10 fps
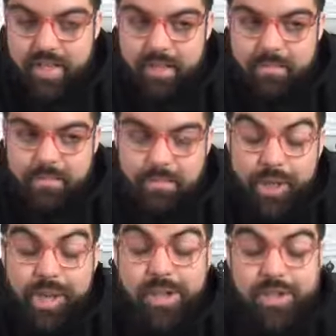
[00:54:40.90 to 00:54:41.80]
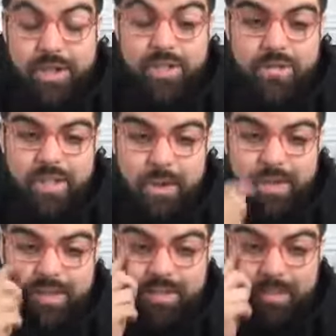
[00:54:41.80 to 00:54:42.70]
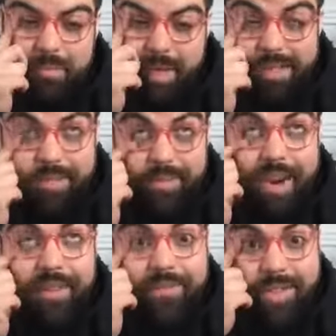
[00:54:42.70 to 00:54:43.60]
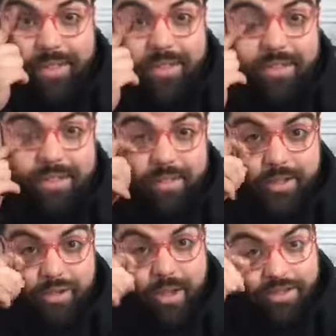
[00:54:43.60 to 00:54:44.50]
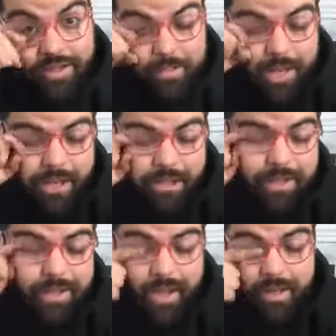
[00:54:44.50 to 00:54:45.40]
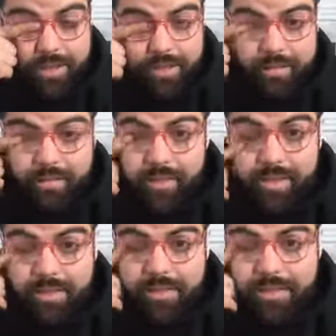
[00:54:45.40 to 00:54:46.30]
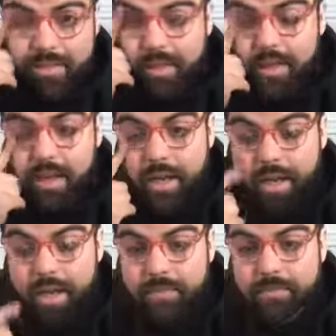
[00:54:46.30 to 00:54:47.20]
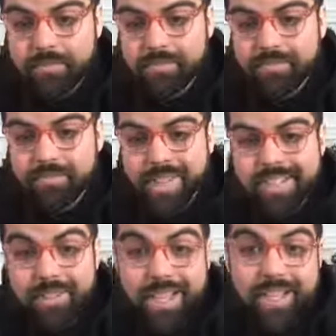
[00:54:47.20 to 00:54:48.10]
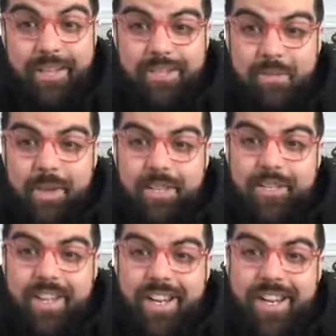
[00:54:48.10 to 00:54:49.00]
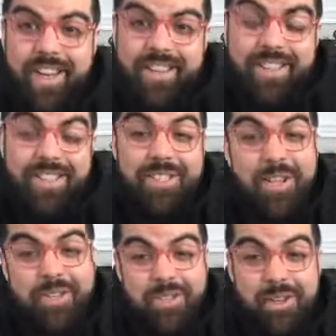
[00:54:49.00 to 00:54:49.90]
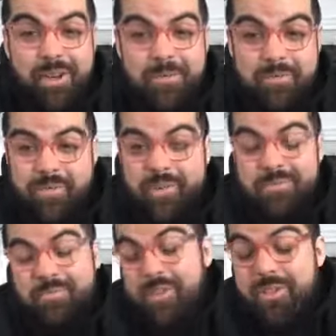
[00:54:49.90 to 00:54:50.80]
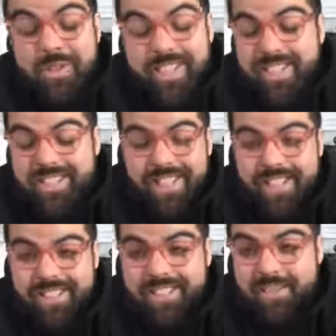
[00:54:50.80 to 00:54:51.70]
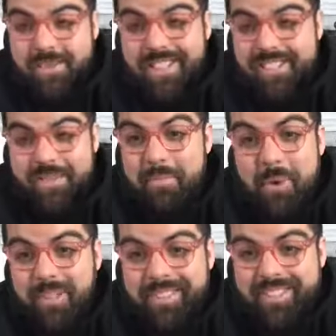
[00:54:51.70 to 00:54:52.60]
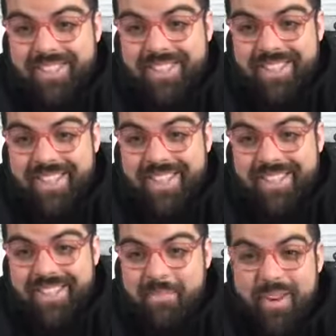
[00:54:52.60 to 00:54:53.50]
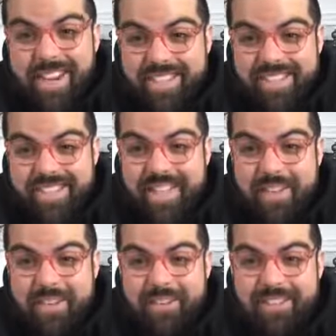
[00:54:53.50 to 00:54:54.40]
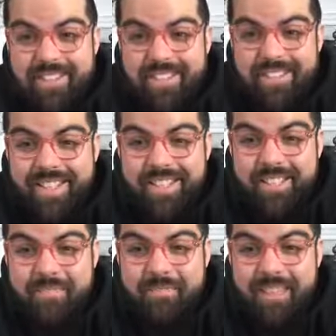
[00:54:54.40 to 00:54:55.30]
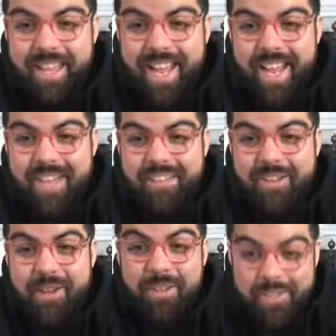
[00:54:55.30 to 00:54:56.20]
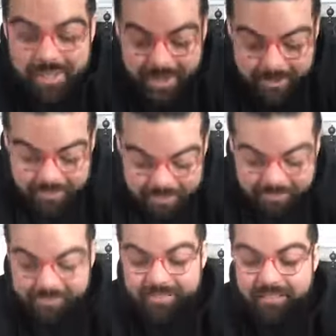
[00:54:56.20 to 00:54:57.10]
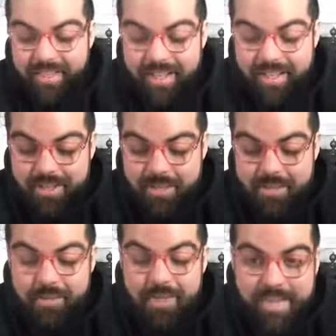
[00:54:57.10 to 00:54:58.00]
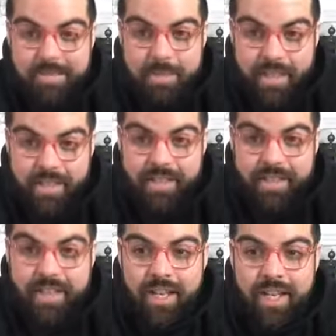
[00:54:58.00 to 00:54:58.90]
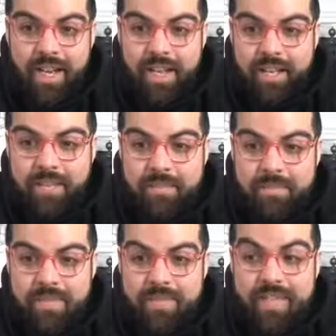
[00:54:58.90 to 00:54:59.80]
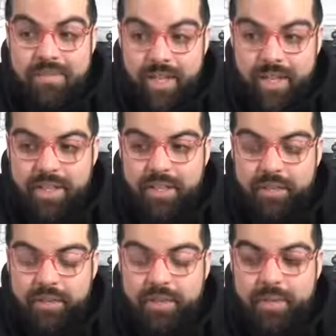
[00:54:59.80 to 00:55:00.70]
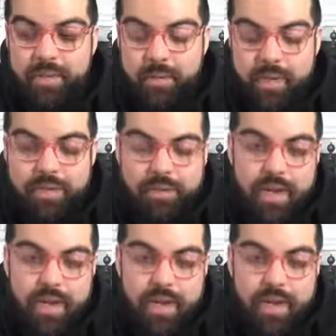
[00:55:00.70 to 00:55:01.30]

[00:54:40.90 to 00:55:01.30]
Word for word: Um, bringing our stress response to a place of confidence, to trust our body to get us through this. Um, so thank you so much. This is also, we're doing these classes because it's important uh, to practice together it, um, and also to raise money, um, to raise funds for queer,